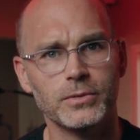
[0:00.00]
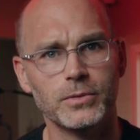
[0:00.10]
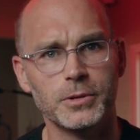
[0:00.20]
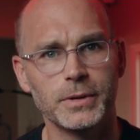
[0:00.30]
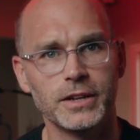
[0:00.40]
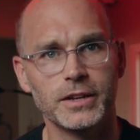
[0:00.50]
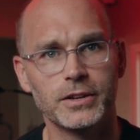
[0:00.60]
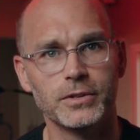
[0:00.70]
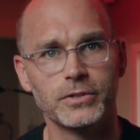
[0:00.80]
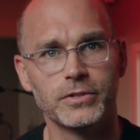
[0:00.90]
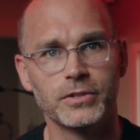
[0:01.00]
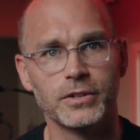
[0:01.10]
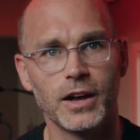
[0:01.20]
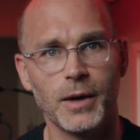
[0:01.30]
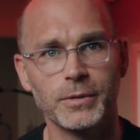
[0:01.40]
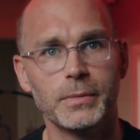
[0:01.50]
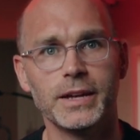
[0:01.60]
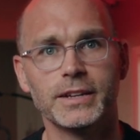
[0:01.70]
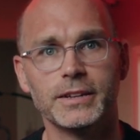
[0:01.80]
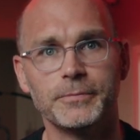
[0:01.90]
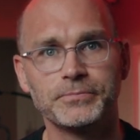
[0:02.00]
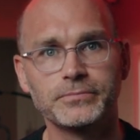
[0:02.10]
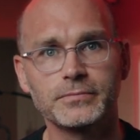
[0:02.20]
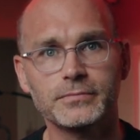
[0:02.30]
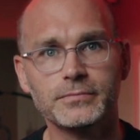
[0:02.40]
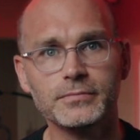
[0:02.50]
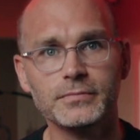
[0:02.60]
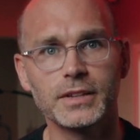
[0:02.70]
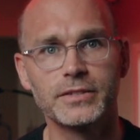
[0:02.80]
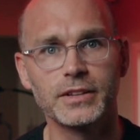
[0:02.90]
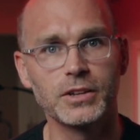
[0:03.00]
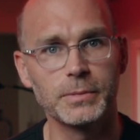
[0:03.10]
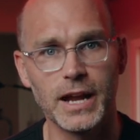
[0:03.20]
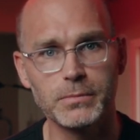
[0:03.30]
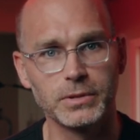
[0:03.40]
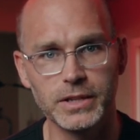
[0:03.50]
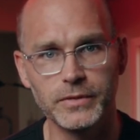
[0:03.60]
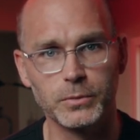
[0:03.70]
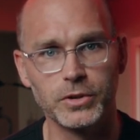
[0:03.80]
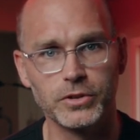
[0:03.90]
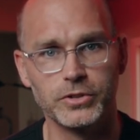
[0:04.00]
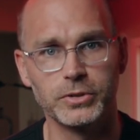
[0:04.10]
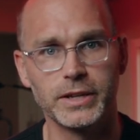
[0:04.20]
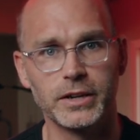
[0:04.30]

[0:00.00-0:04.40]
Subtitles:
what do you mean? He goes, I'm going to make it. He said, look, man, I believe in what you're doing